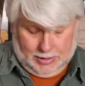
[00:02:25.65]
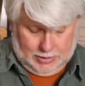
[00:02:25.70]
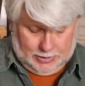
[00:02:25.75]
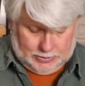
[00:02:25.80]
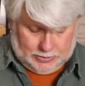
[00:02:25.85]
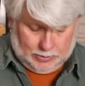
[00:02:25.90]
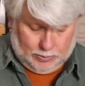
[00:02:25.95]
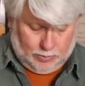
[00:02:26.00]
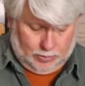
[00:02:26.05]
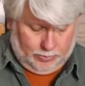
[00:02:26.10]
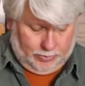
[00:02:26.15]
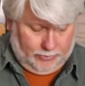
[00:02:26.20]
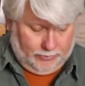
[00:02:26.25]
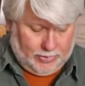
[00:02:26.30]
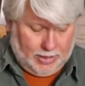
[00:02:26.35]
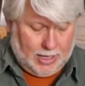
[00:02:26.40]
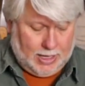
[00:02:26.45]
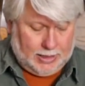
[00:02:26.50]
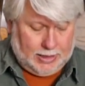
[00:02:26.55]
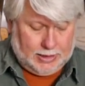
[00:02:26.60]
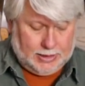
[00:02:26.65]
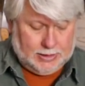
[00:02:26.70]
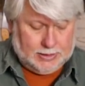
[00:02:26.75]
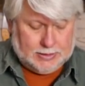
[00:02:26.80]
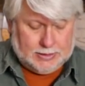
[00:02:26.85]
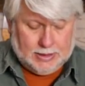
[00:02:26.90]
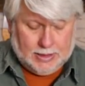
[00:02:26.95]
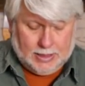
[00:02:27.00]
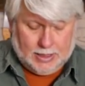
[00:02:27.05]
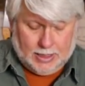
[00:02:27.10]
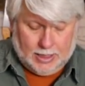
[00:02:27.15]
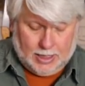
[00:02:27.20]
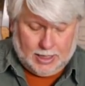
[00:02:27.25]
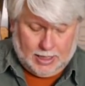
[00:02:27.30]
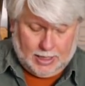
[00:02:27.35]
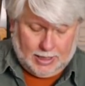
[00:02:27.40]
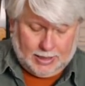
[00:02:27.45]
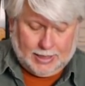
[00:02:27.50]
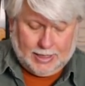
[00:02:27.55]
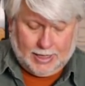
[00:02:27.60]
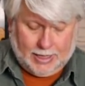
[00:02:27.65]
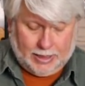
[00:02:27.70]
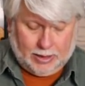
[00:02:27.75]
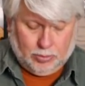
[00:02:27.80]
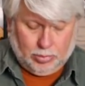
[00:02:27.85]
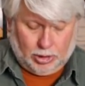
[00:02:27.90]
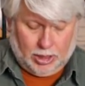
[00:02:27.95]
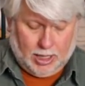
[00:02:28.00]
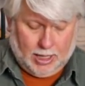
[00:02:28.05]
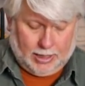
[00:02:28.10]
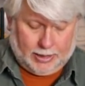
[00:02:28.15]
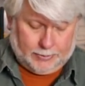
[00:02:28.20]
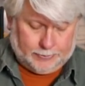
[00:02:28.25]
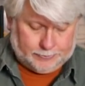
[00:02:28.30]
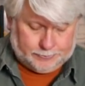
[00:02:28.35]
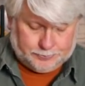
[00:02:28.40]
So what we've got is a guide block.